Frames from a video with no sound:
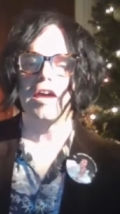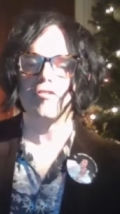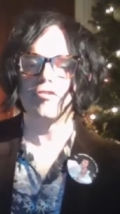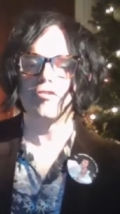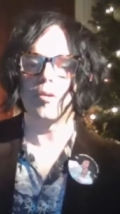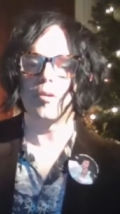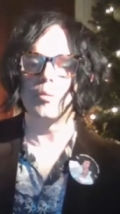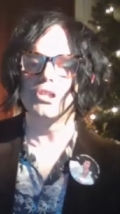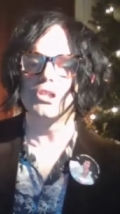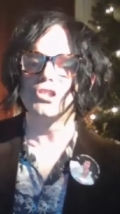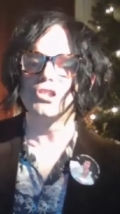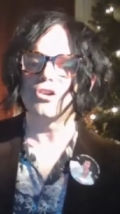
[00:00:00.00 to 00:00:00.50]
and
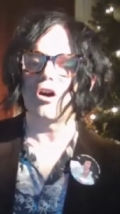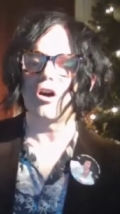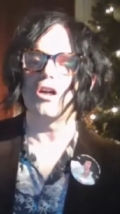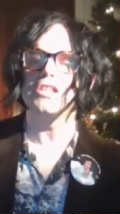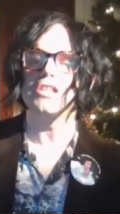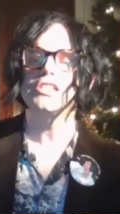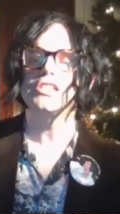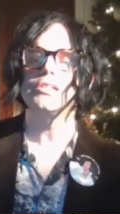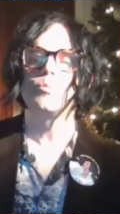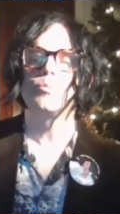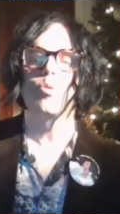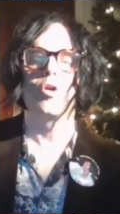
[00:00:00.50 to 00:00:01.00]
from a
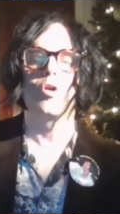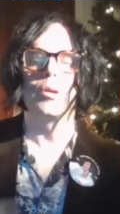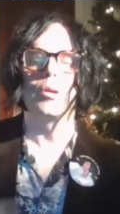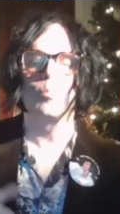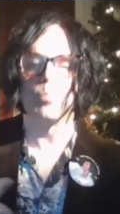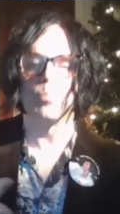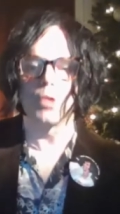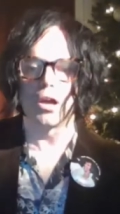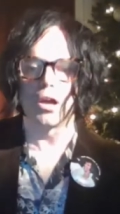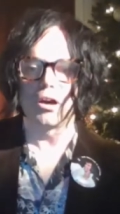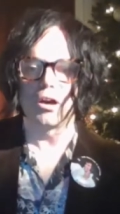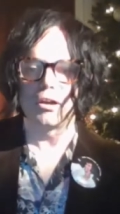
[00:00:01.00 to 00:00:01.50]
jar she
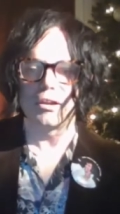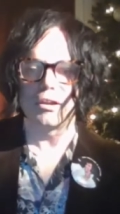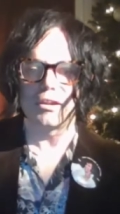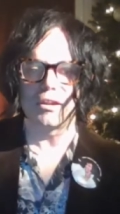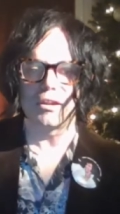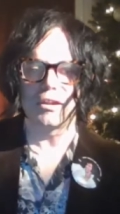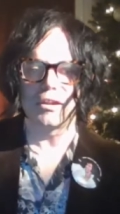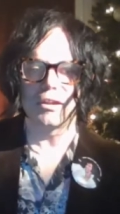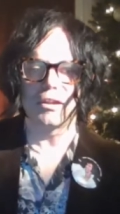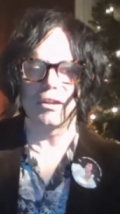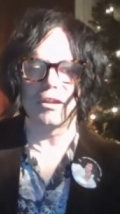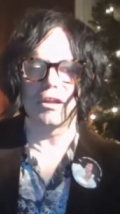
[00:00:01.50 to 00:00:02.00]
poured
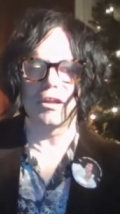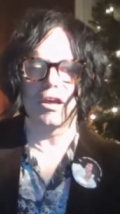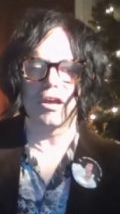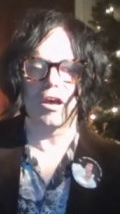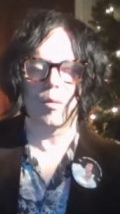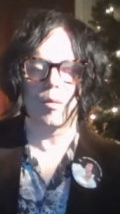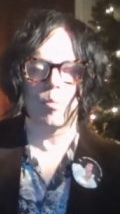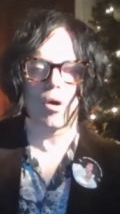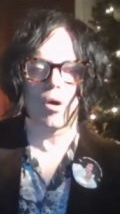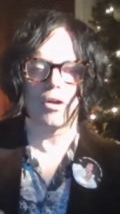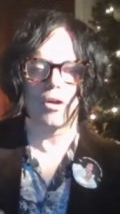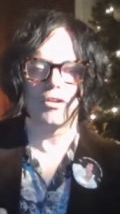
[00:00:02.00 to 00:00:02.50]
blood
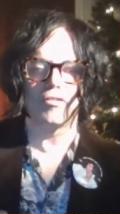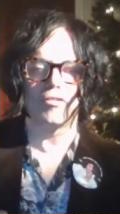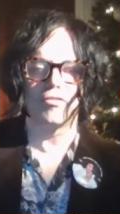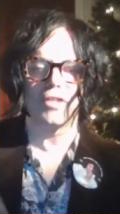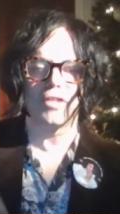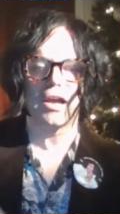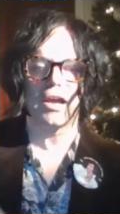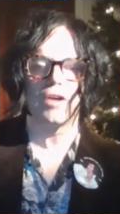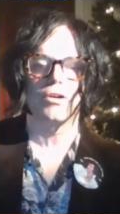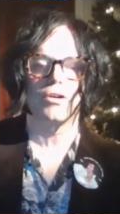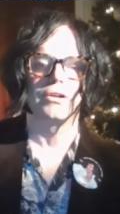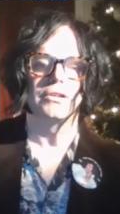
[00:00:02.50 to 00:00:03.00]
upon the
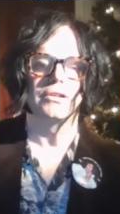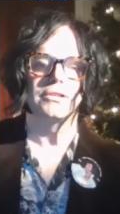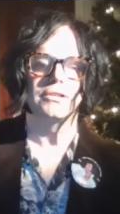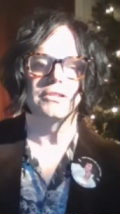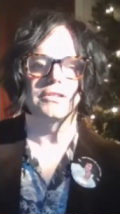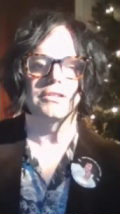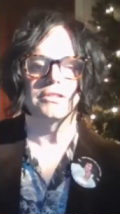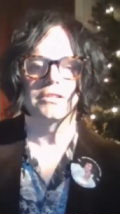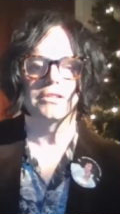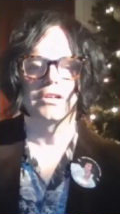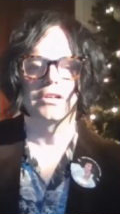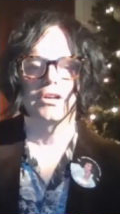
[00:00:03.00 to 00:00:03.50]

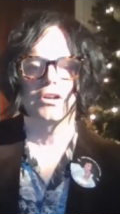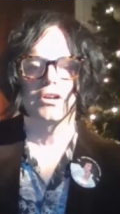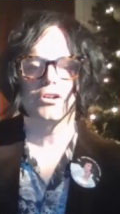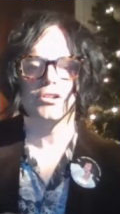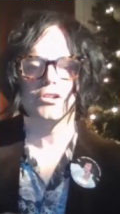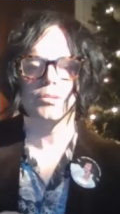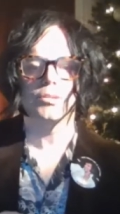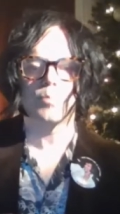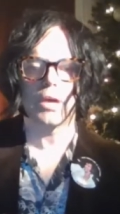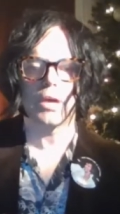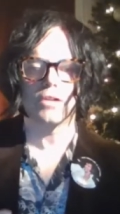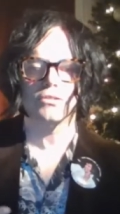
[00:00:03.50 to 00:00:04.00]
flowers,
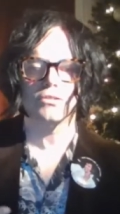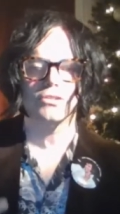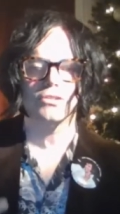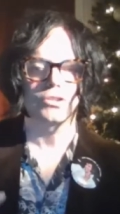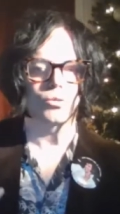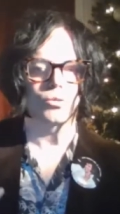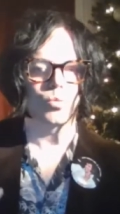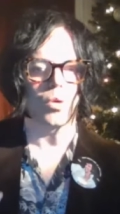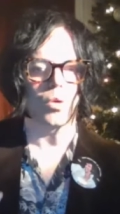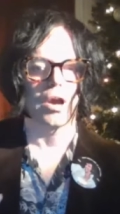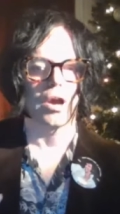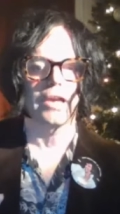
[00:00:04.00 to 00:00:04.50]
whose petals
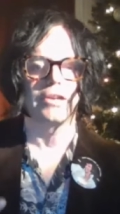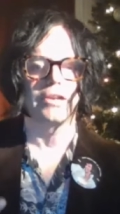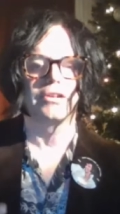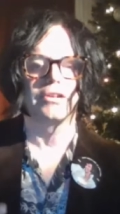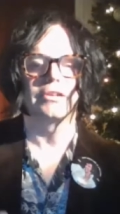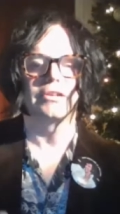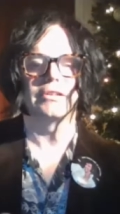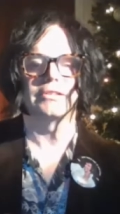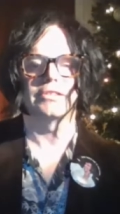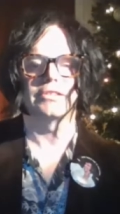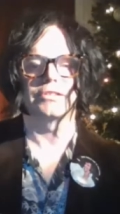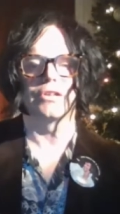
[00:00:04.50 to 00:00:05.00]
are
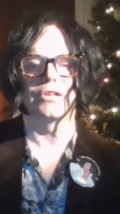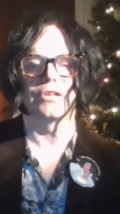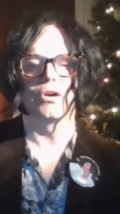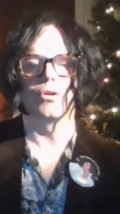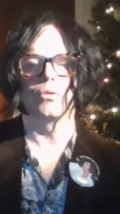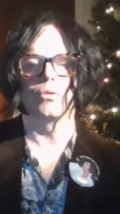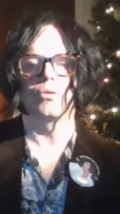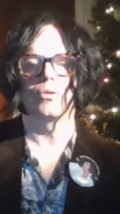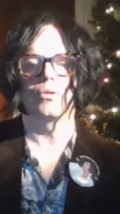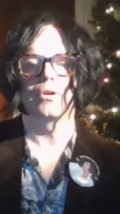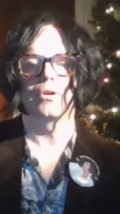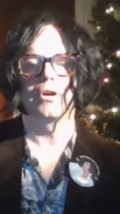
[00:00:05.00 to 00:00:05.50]
whiter than
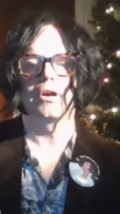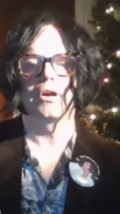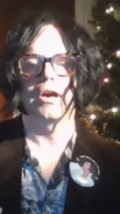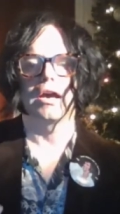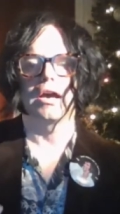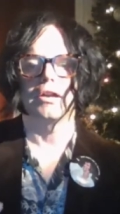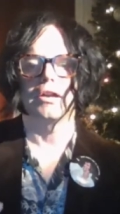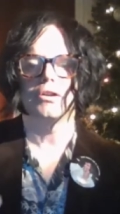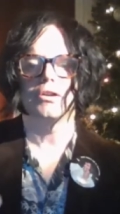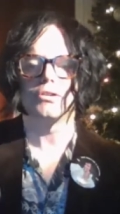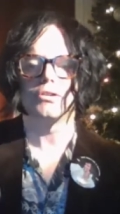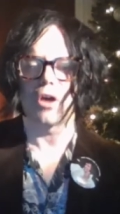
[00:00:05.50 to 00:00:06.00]
snow,
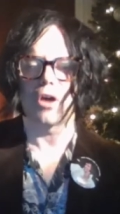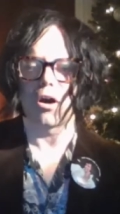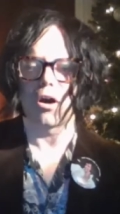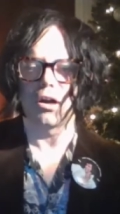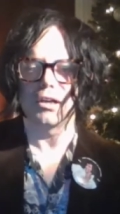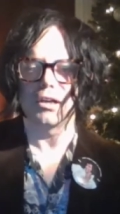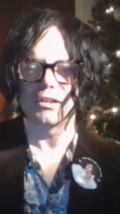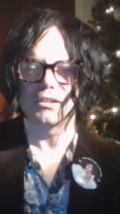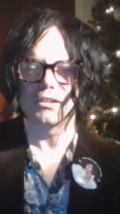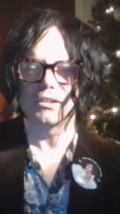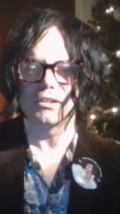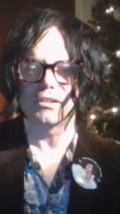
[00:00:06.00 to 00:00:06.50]
and whose
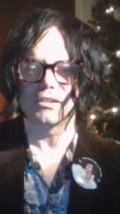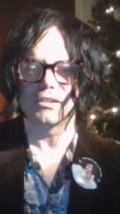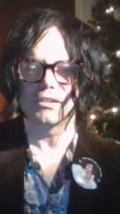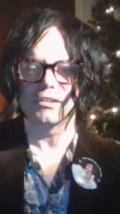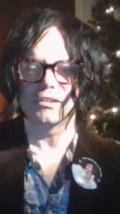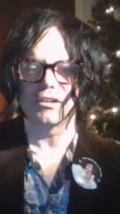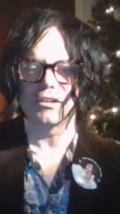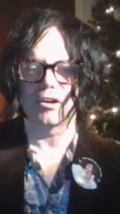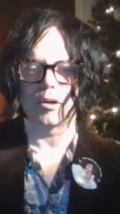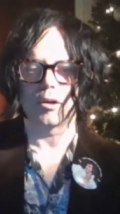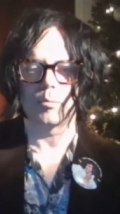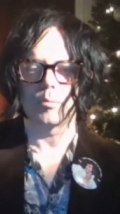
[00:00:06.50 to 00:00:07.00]
hearts
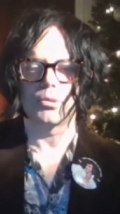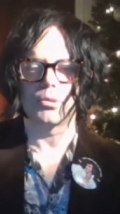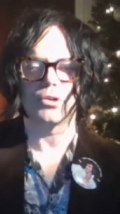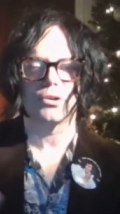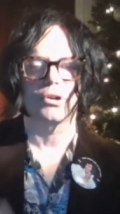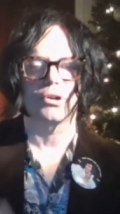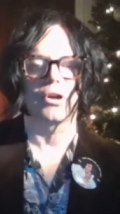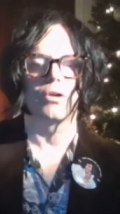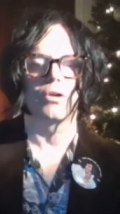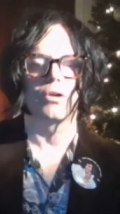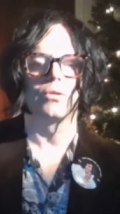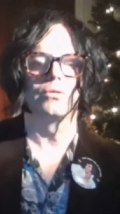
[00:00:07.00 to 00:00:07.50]
are
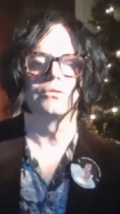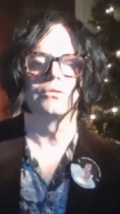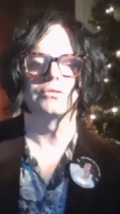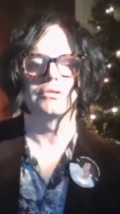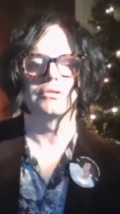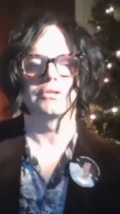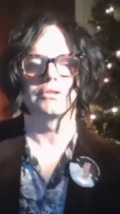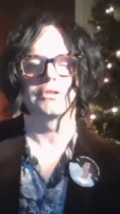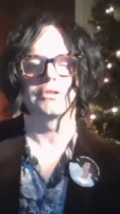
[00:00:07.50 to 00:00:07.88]
pure gold.